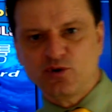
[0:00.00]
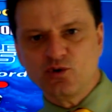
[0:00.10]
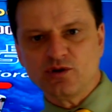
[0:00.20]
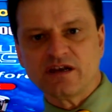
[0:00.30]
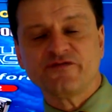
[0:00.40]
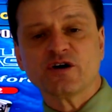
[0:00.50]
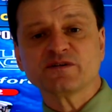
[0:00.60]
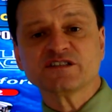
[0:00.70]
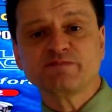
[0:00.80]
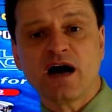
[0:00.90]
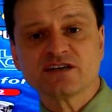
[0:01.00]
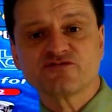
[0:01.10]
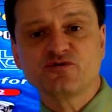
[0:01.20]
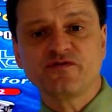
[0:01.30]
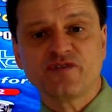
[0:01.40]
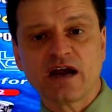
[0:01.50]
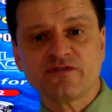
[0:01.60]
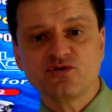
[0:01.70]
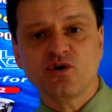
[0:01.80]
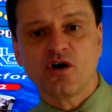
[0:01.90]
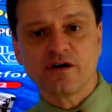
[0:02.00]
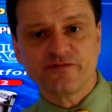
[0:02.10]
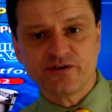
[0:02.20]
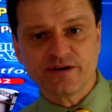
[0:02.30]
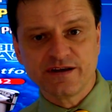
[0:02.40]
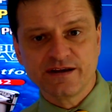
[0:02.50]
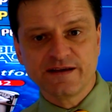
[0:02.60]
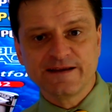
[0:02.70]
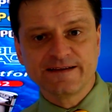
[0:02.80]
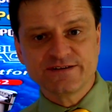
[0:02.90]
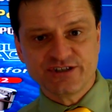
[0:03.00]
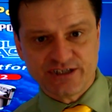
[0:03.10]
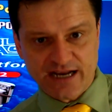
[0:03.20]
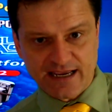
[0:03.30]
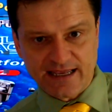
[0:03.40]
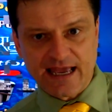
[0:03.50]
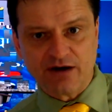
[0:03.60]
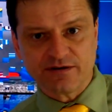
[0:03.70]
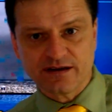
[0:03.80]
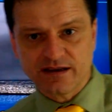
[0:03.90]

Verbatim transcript: Pool and Affordable Spas, Route 5, New Hartford. Check it out.